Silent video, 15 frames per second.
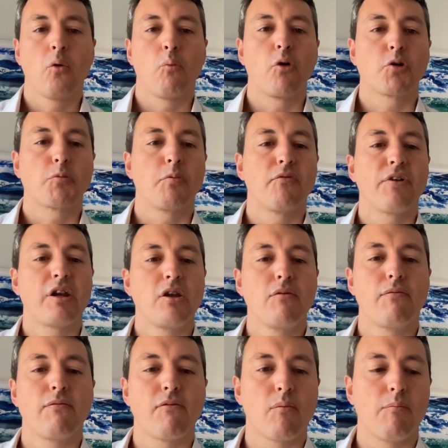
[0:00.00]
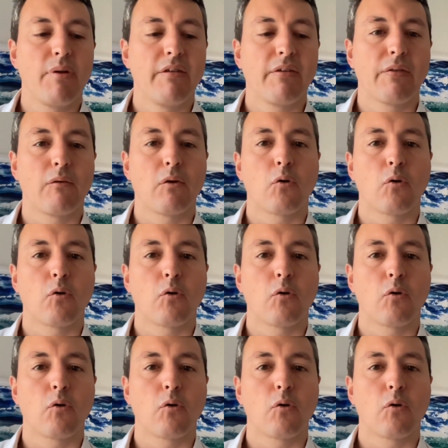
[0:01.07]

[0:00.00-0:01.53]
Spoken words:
which prevent you from meeting the